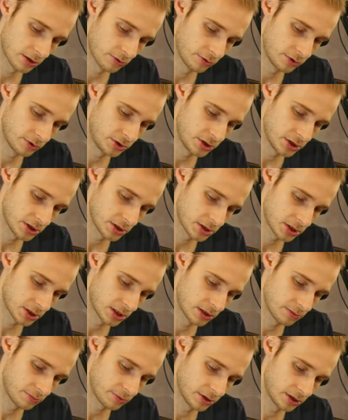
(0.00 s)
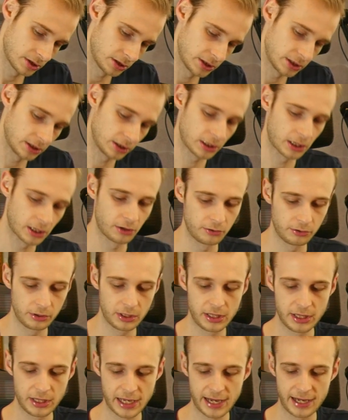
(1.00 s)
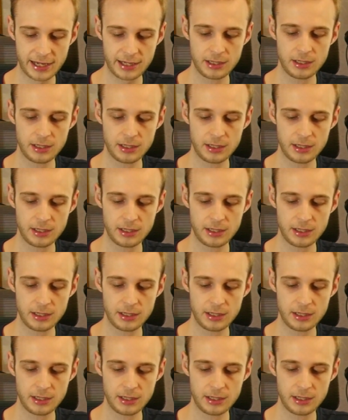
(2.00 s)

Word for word: we're just going to put a little hole in there